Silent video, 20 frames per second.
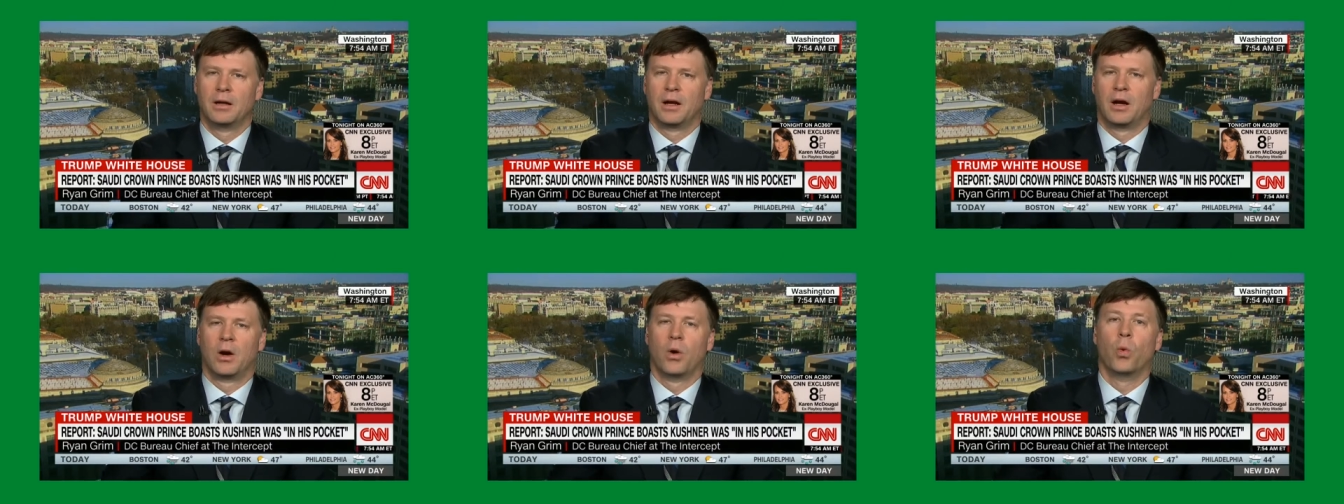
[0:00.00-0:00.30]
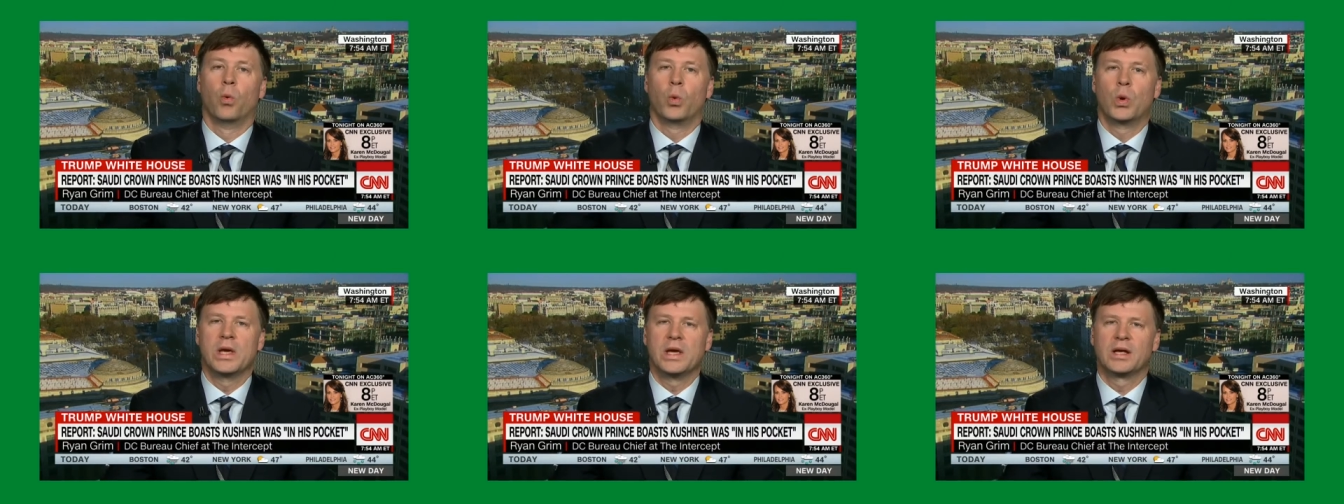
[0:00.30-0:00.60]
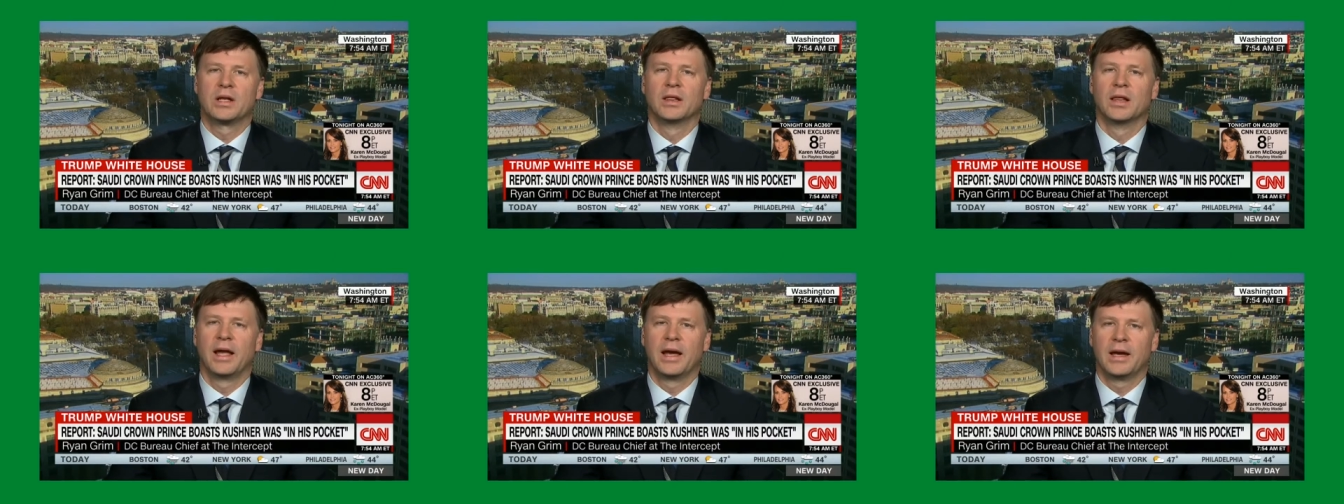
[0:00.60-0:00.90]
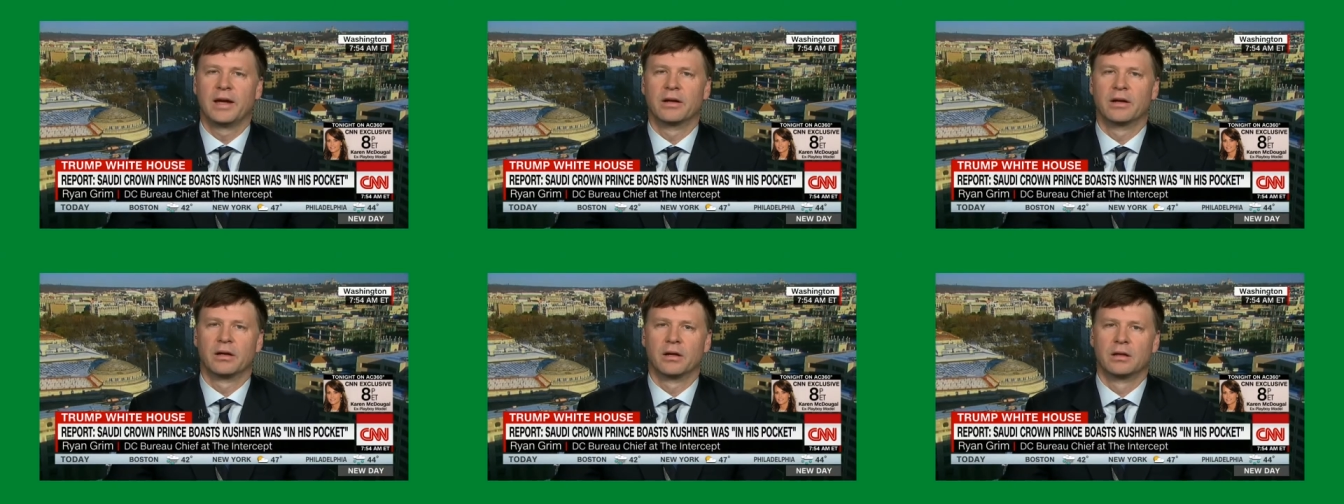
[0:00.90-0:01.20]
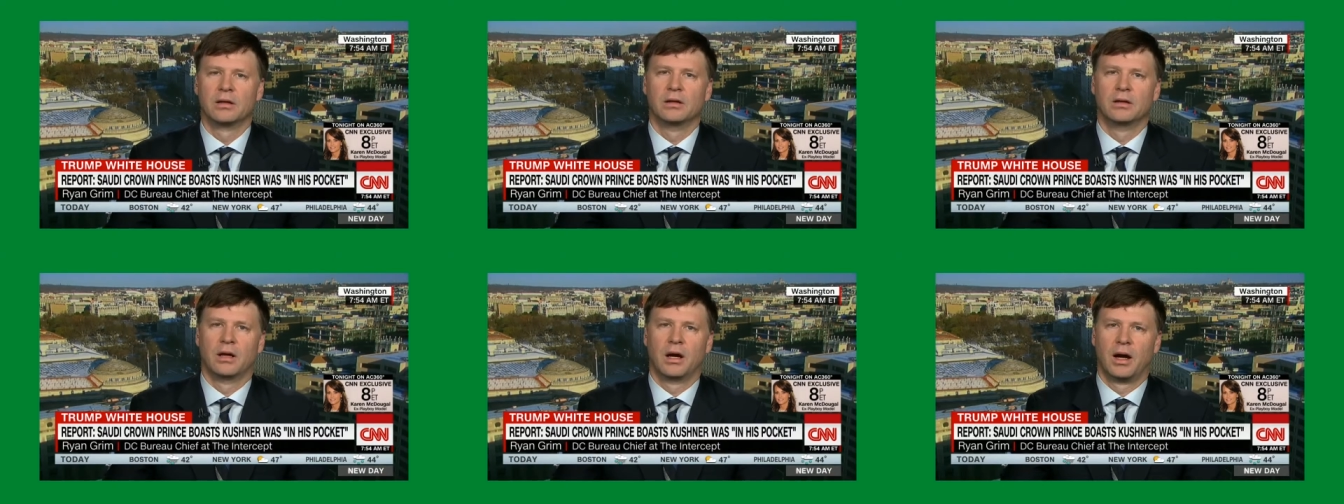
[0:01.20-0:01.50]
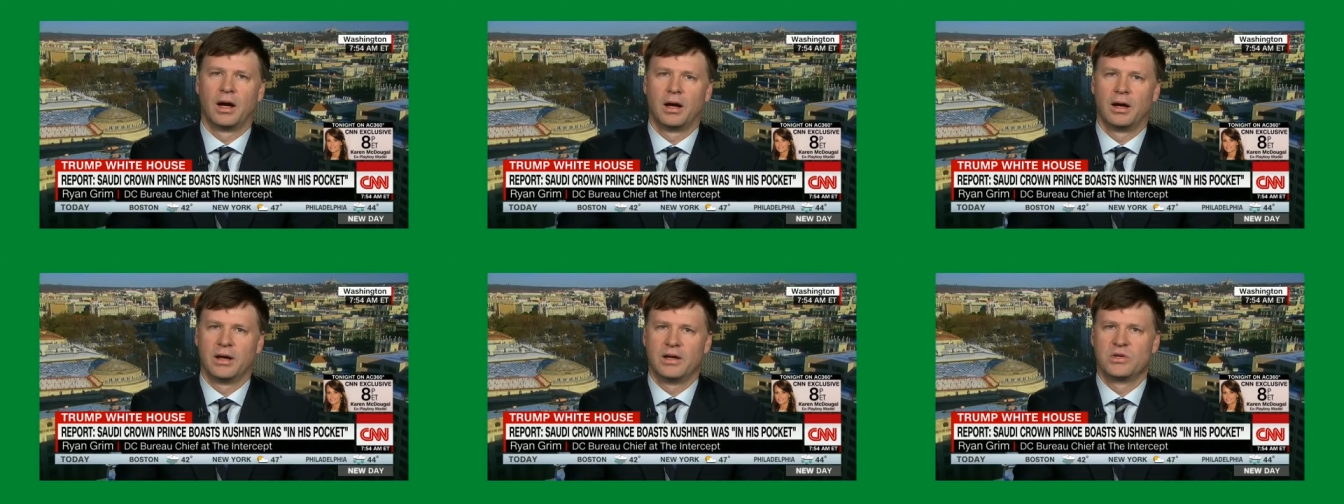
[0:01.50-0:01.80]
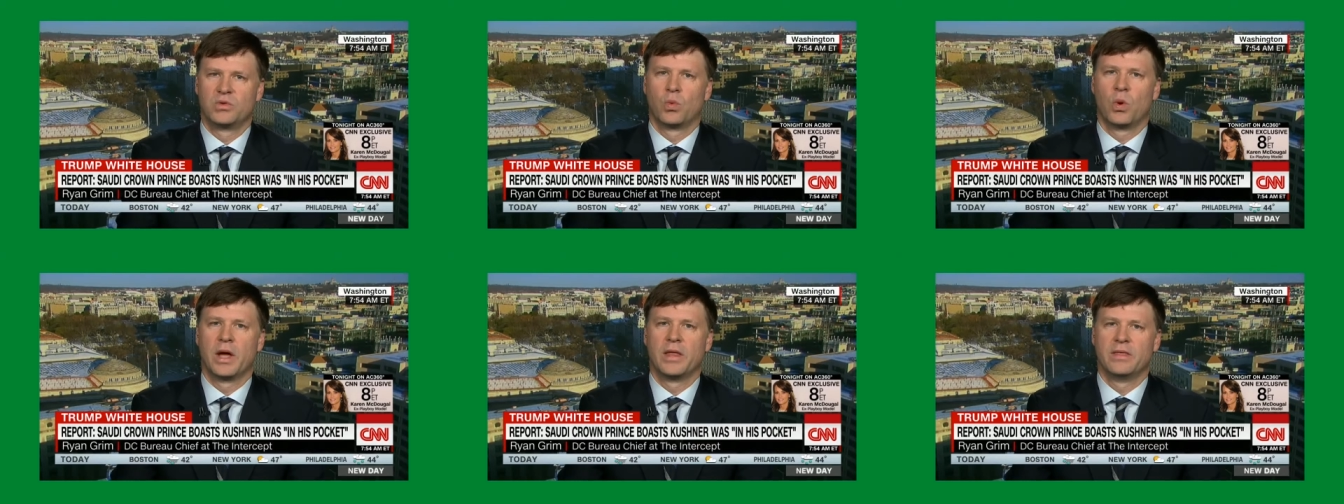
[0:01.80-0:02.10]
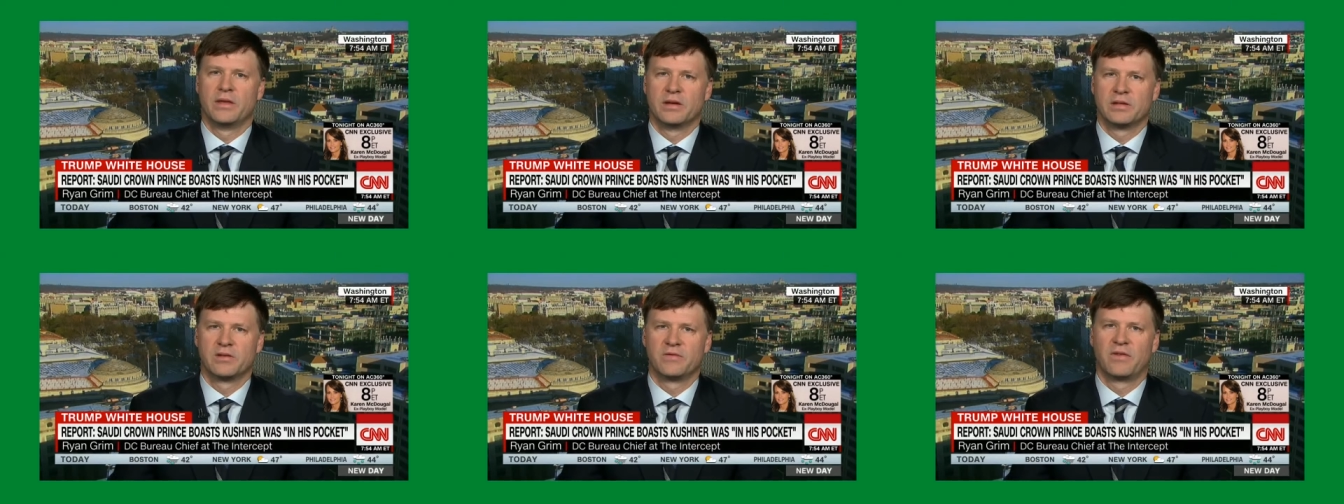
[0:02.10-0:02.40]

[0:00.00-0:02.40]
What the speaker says: A week later is when this